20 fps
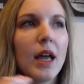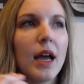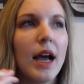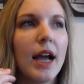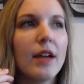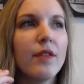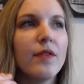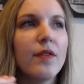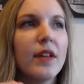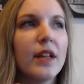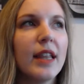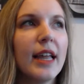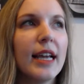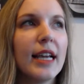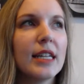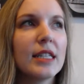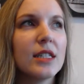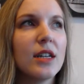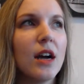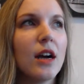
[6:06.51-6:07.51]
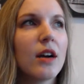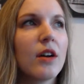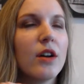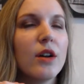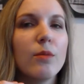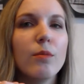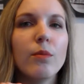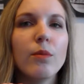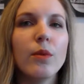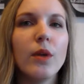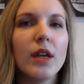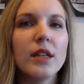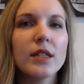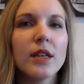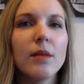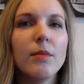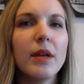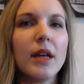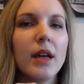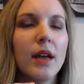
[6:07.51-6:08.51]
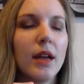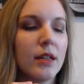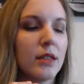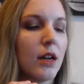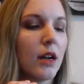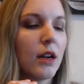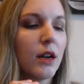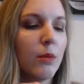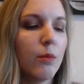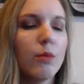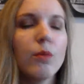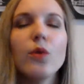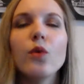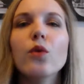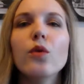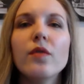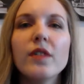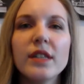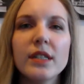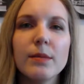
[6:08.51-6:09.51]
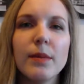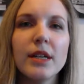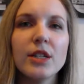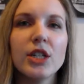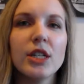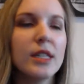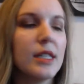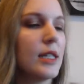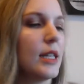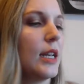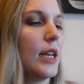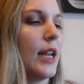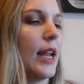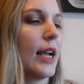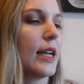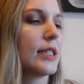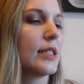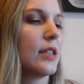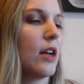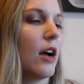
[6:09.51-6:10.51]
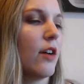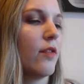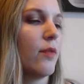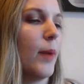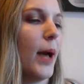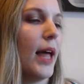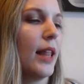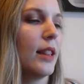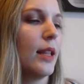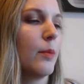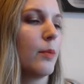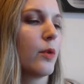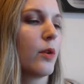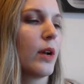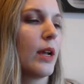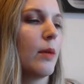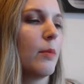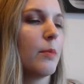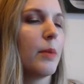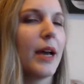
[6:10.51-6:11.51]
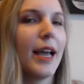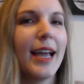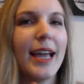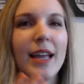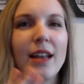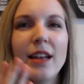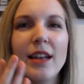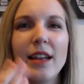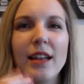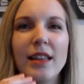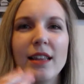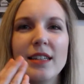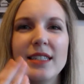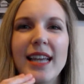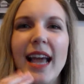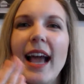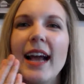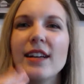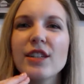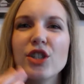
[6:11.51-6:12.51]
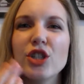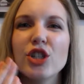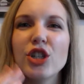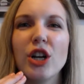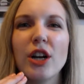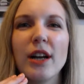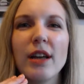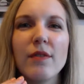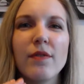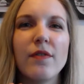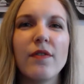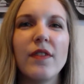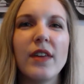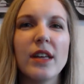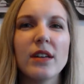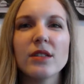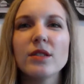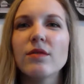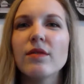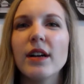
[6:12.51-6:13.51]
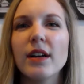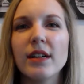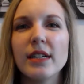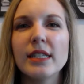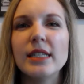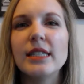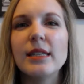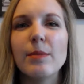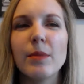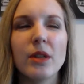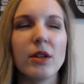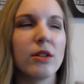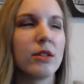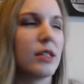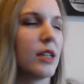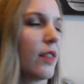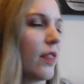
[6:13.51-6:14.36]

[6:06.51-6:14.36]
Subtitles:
I feel like it's not going to move as much as the NYX Soft Matte Lip Cream, but the texture, it feels very similar to